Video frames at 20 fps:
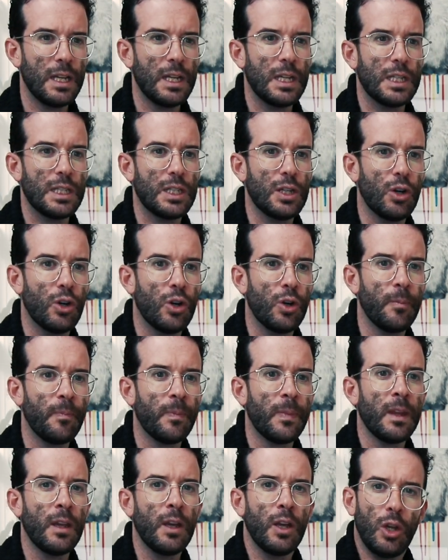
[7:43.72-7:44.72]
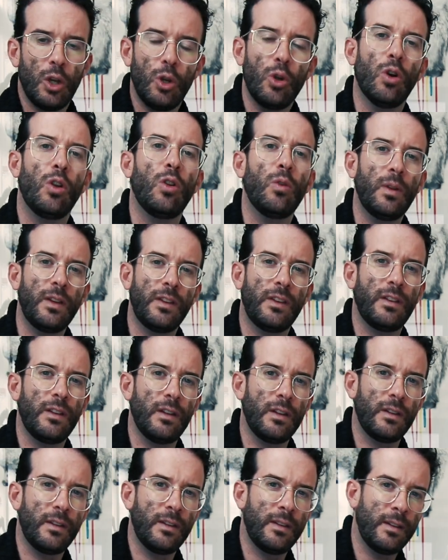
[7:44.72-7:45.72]
So you always
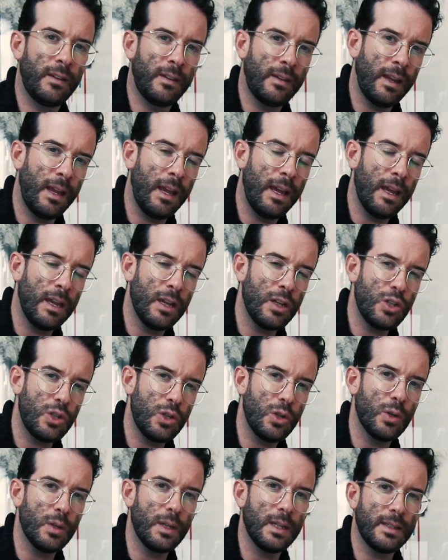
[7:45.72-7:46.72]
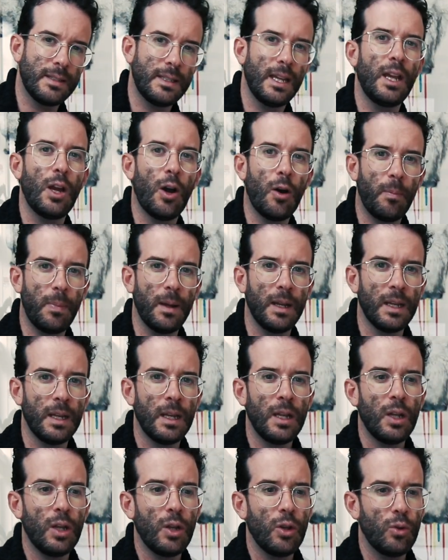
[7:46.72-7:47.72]
should stay open
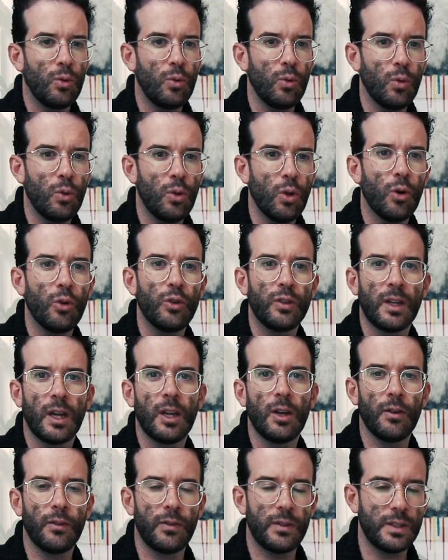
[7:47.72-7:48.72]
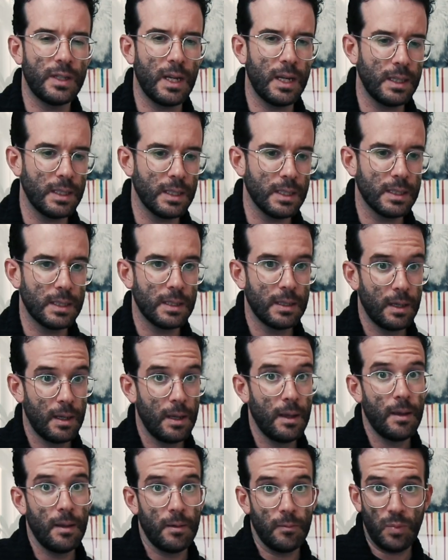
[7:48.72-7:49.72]
to those kind of changes.
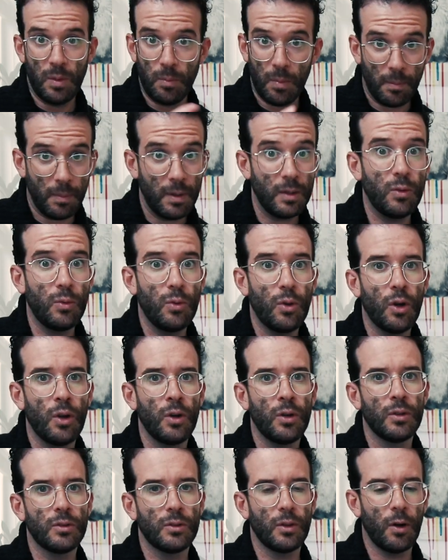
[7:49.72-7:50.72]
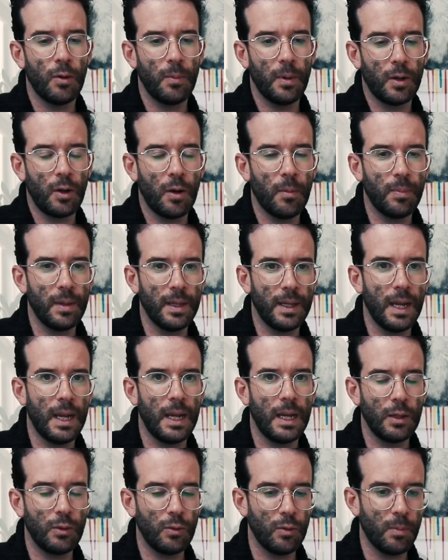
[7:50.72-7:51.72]
Remember to don't
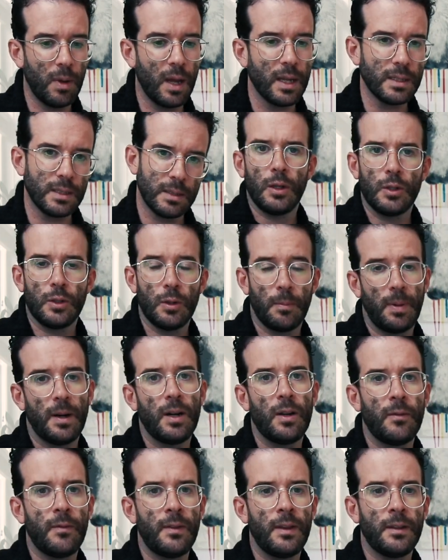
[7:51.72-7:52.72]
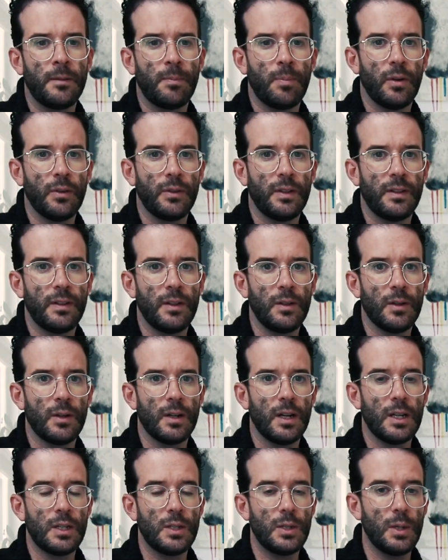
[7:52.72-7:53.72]
overcomplicate it too much. So part of this process in
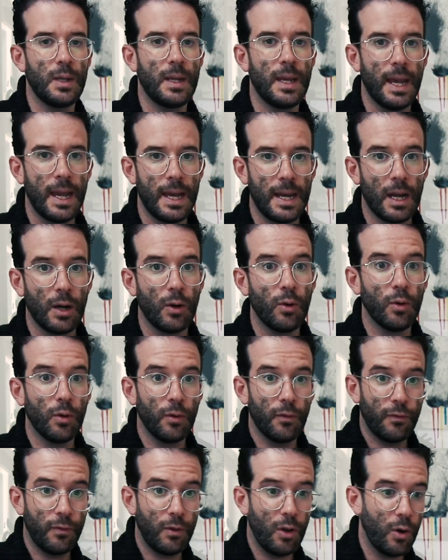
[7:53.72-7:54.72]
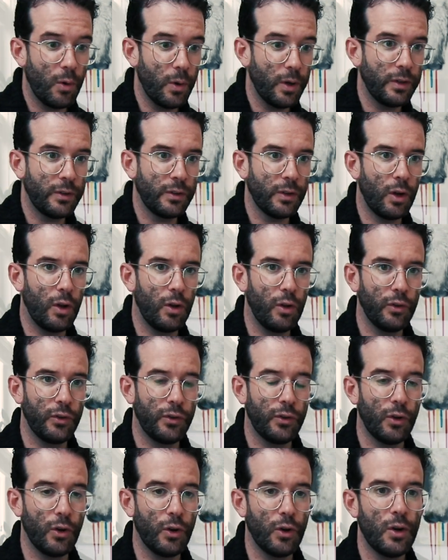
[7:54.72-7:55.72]
order to get a good flow is
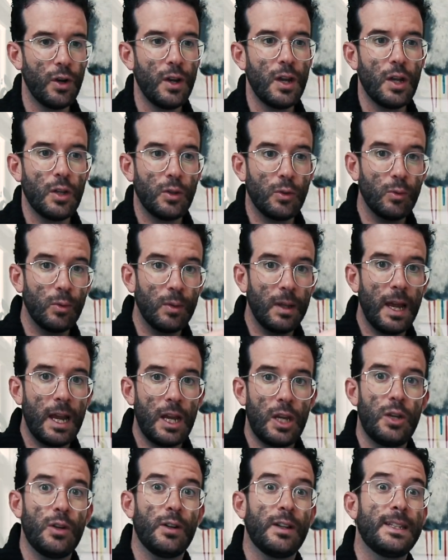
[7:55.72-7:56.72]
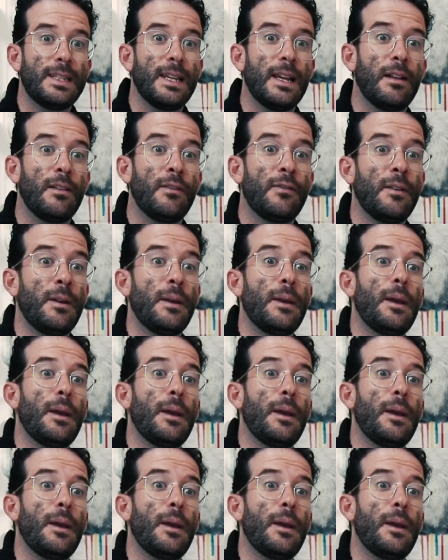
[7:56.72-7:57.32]
also to let yourself